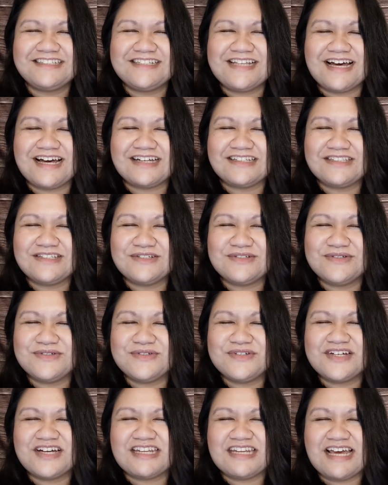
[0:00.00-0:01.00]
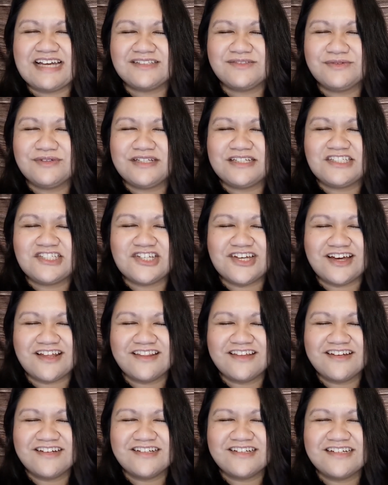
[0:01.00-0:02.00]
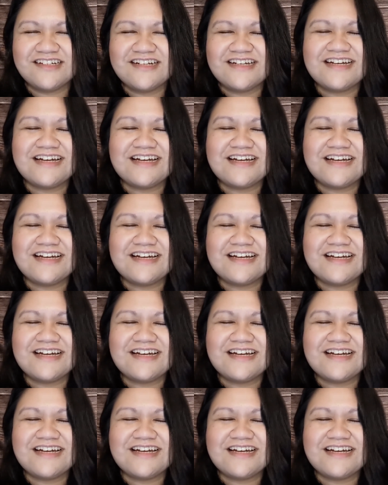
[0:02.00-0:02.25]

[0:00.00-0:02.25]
that to connect with each other